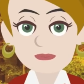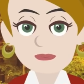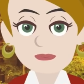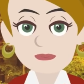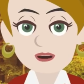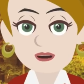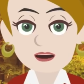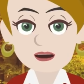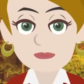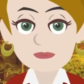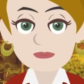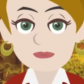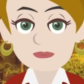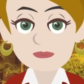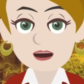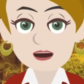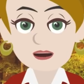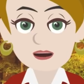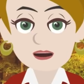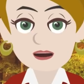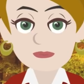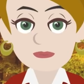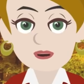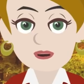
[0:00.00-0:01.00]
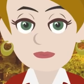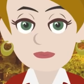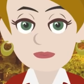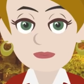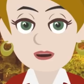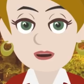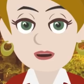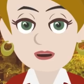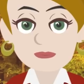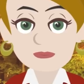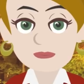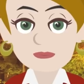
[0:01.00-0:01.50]
Things are always working
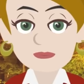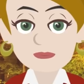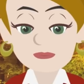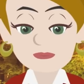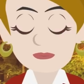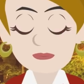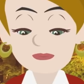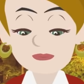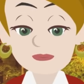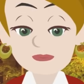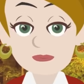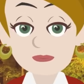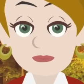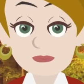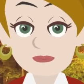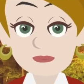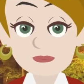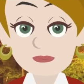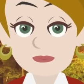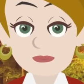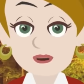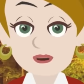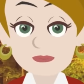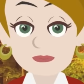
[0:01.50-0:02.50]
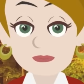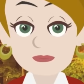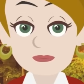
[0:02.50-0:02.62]
out for you.